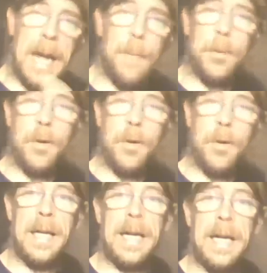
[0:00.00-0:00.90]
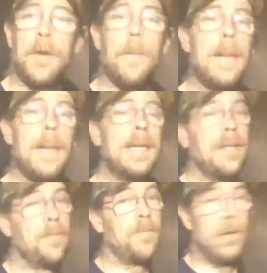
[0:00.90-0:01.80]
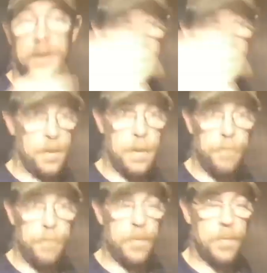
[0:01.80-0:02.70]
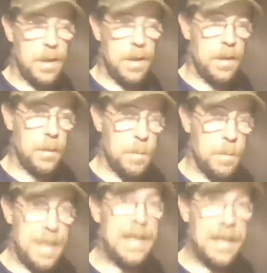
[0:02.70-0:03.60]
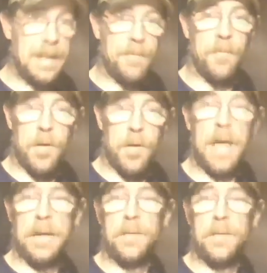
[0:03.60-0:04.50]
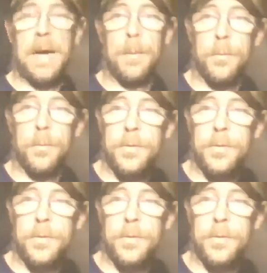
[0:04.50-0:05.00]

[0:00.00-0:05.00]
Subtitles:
apple you got, and there are many different varieties of apples